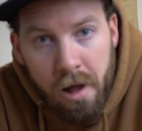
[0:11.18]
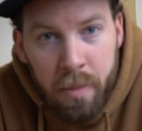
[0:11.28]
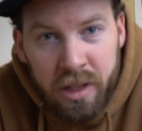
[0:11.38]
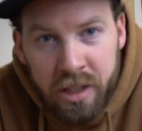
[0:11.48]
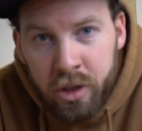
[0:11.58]

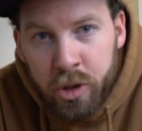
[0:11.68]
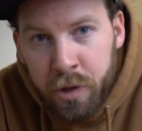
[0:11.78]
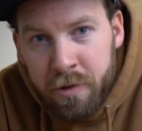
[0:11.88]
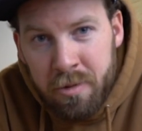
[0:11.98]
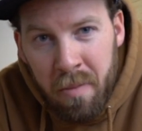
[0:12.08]
I'm a little
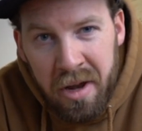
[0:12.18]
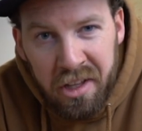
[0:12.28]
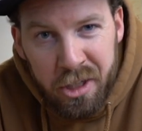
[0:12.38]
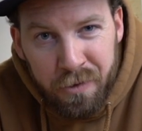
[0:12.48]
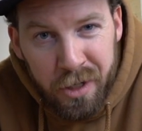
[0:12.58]
nervous about
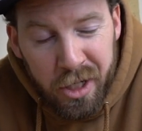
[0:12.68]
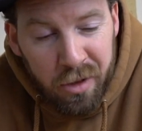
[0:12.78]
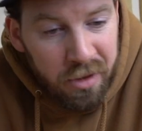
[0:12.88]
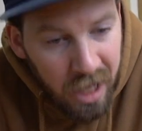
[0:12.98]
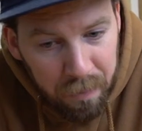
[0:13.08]
making this video,
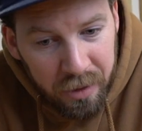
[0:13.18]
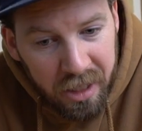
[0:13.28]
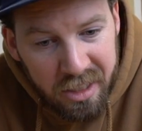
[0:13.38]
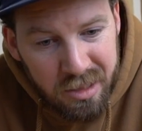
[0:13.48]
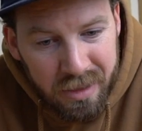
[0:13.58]
not
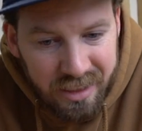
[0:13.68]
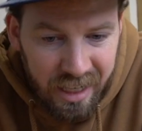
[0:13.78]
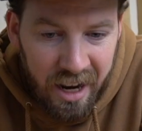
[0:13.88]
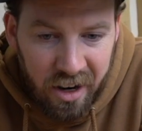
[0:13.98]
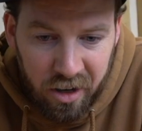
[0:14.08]
because I'm a
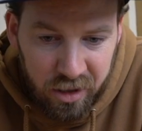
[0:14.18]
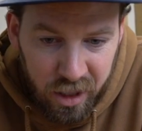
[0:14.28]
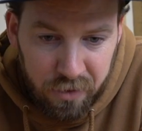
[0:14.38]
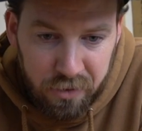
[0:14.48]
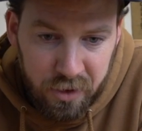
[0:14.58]
diehard
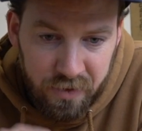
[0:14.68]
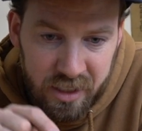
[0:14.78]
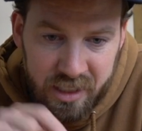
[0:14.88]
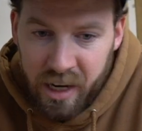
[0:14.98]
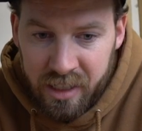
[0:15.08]
lover of
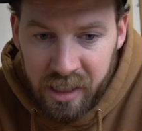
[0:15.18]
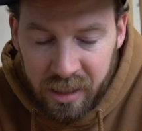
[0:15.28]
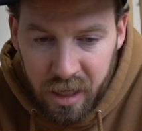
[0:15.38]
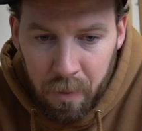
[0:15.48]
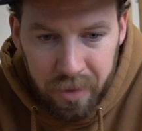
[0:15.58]
this
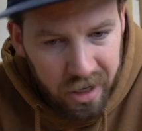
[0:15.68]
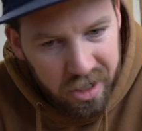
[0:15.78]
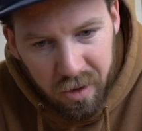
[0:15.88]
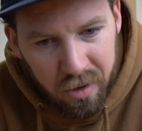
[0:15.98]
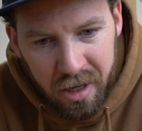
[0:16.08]
technique, but I
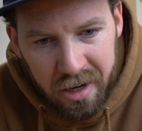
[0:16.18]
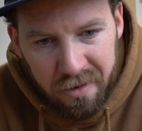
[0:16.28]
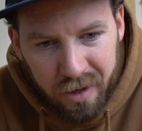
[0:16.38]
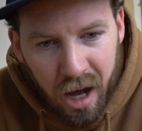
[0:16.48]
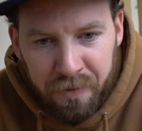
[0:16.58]
know a lot
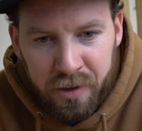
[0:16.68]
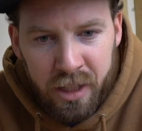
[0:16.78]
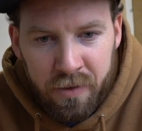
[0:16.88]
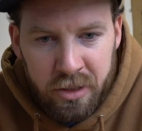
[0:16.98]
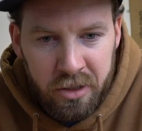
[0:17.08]
of coffee
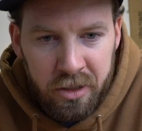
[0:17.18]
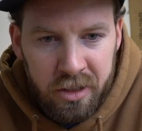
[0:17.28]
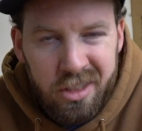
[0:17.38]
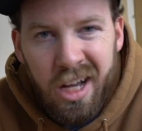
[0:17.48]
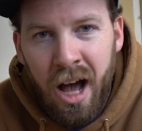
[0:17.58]
lovers are going to
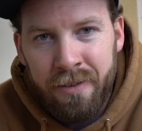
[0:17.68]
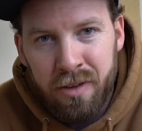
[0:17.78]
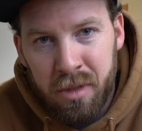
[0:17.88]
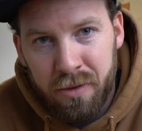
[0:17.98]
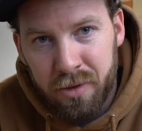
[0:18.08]
scoff
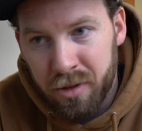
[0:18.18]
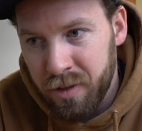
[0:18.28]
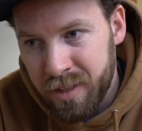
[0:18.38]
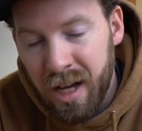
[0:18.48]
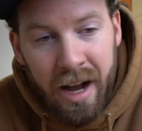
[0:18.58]
at me for
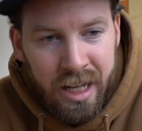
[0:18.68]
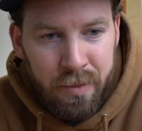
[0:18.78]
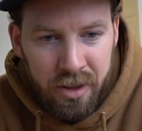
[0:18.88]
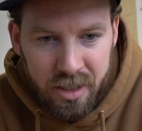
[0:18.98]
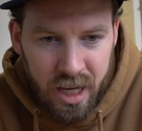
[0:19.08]
even talking
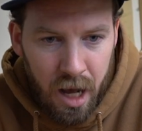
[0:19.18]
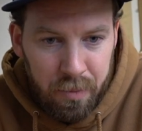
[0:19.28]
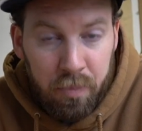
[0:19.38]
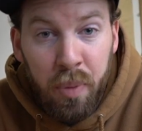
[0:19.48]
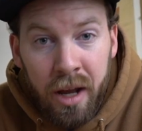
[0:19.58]
about this
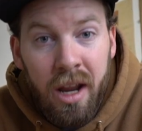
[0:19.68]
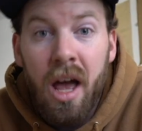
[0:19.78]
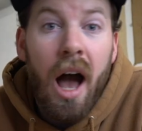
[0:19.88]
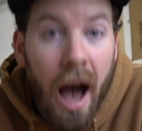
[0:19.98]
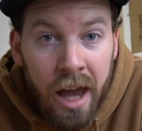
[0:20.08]
topic,
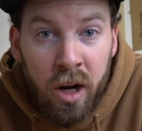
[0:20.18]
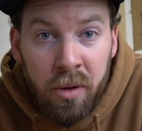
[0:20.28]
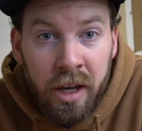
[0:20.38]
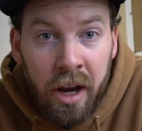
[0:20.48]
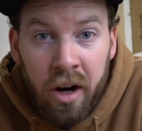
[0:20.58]
but I
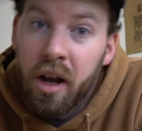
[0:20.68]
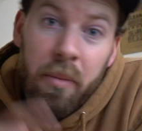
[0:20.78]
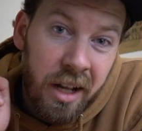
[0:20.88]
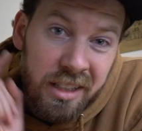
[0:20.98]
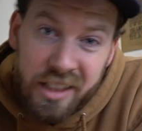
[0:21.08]
don't care.
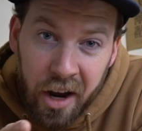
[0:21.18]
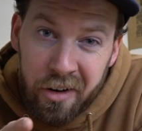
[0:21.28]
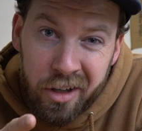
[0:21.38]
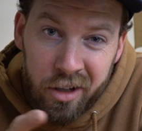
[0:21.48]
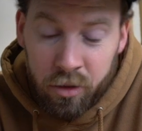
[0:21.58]
I'm not
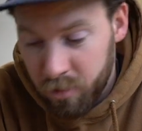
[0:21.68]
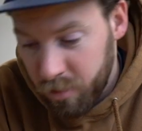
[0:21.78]
scared of you.